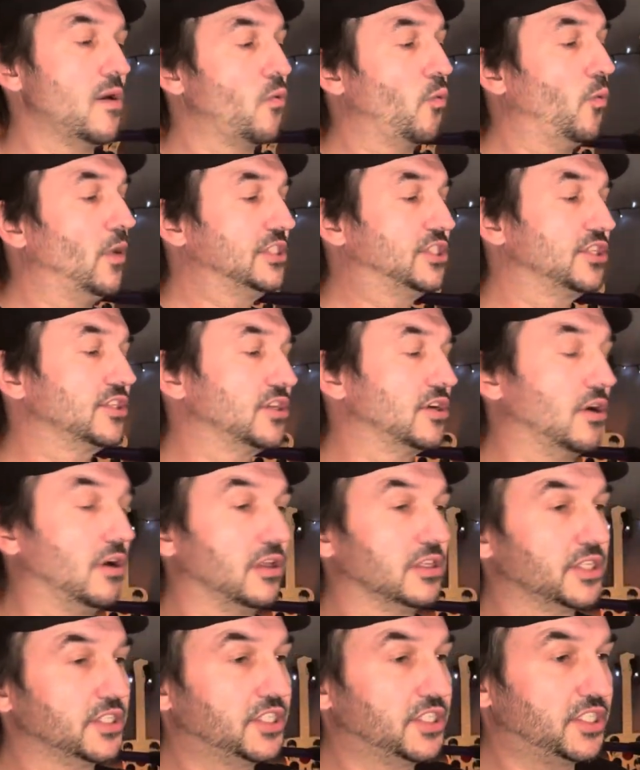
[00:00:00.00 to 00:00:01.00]
which is
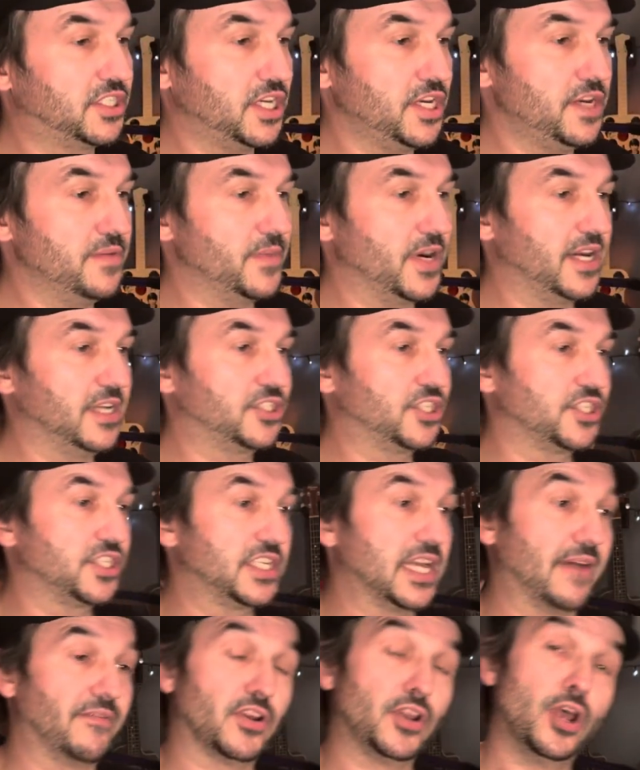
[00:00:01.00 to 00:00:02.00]
called C major
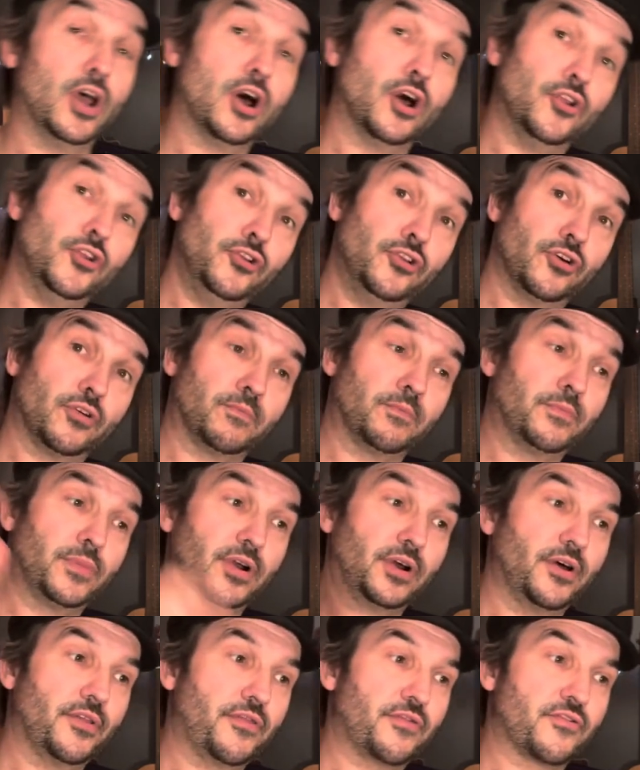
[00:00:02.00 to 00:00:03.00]
7
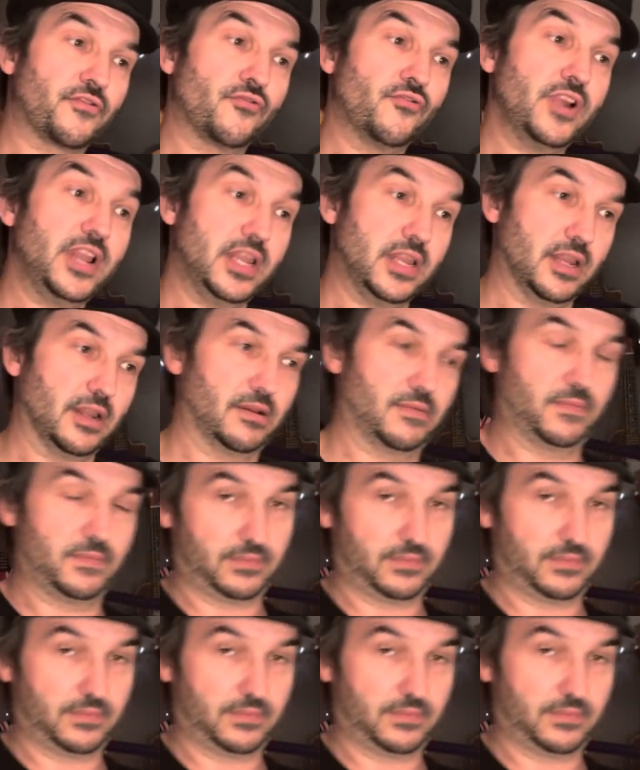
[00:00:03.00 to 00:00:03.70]
number 3.